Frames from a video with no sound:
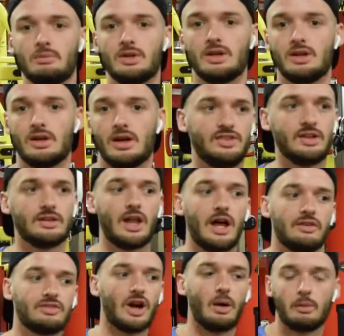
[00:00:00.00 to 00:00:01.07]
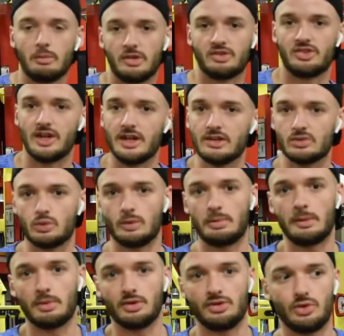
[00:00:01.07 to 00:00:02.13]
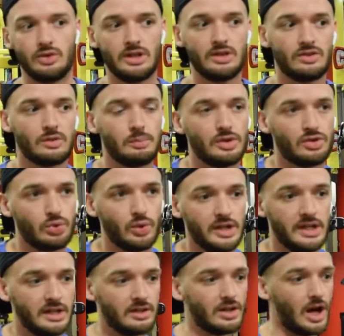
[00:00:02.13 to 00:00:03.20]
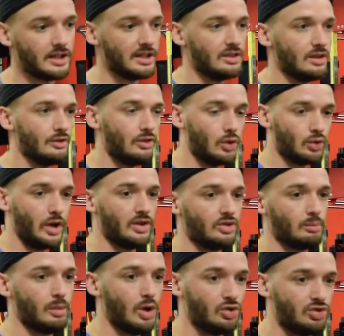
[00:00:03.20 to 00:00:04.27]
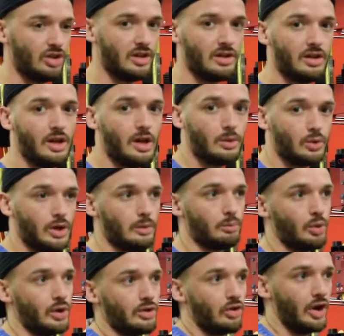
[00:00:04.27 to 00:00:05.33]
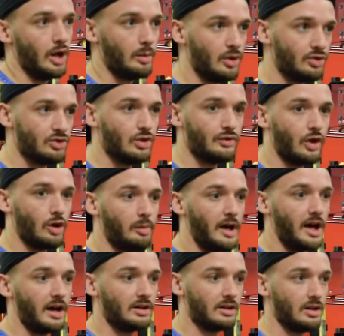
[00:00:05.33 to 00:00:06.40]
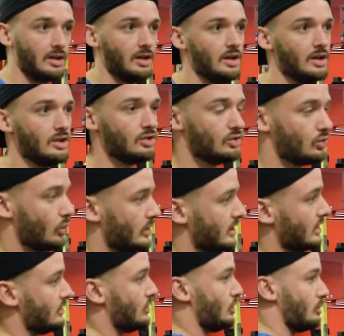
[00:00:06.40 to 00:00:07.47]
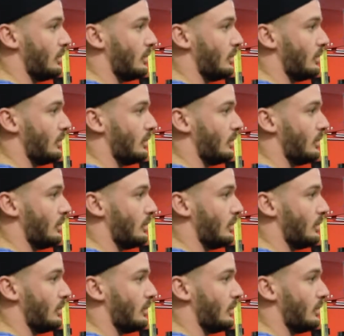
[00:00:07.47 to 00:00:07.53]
I see a lot of common mistakes when people do these between not getting the full range of motion, between bringing their elbows too far back, swinging too